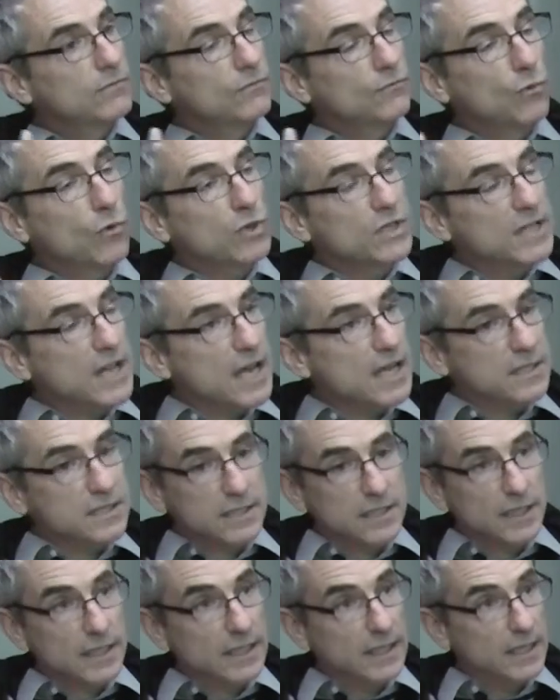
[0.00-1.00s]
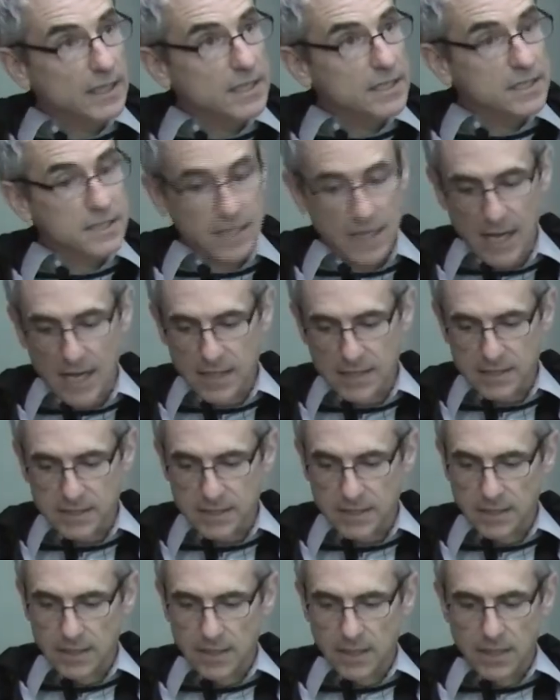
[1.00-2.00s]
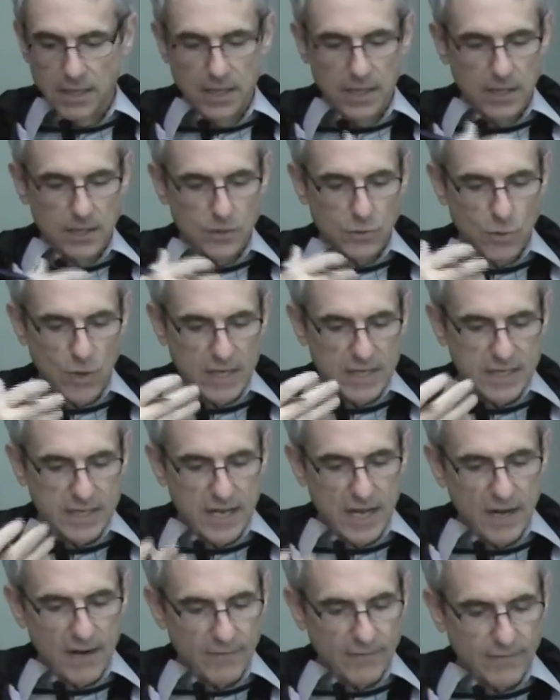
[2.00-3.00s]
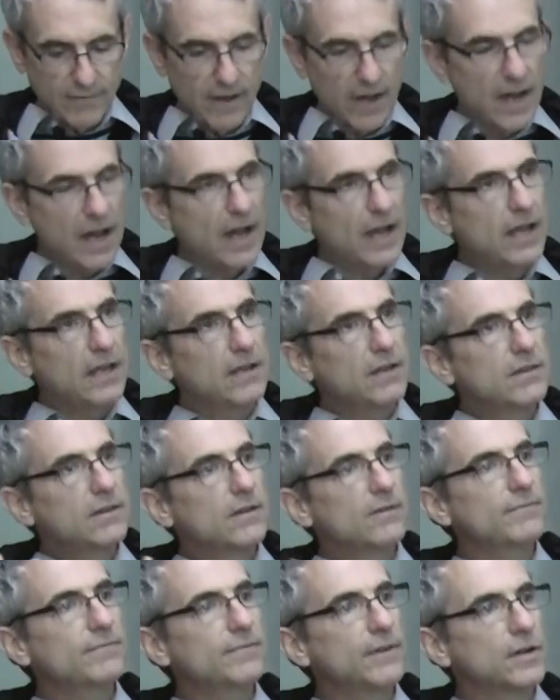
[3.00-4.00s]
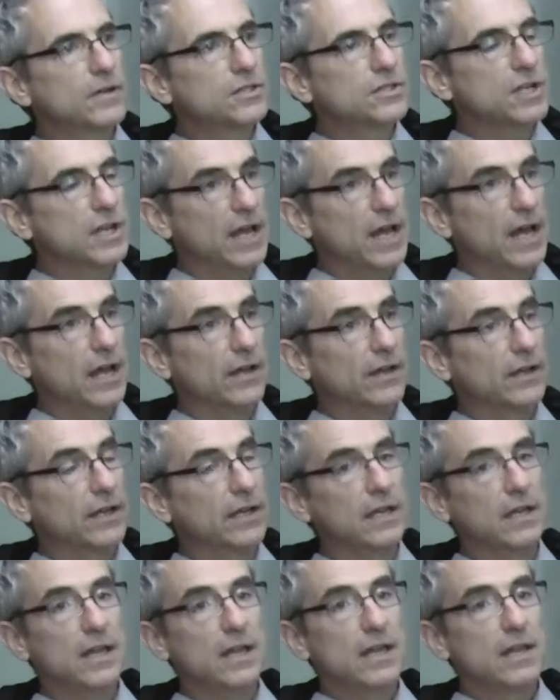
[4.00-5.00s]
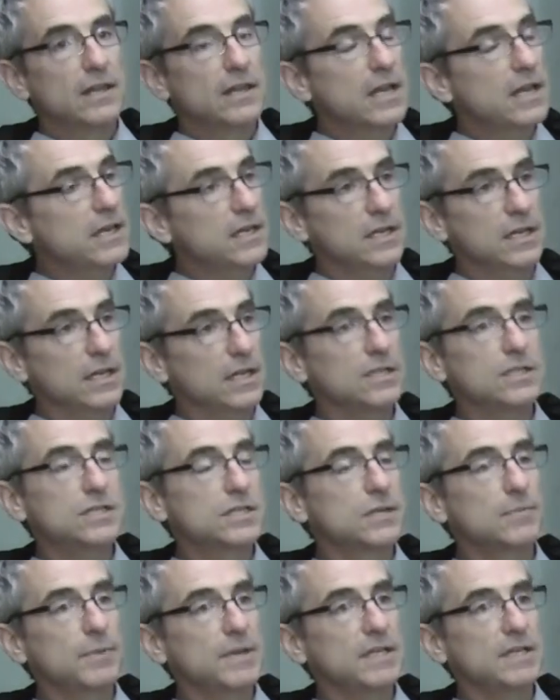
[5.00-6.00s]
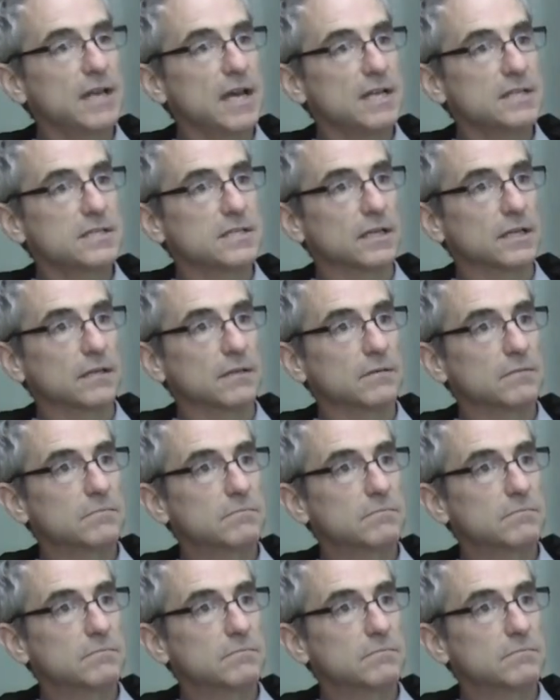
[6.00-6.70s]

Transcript: For testing, in this case, to identify the functionality that needs to be tested.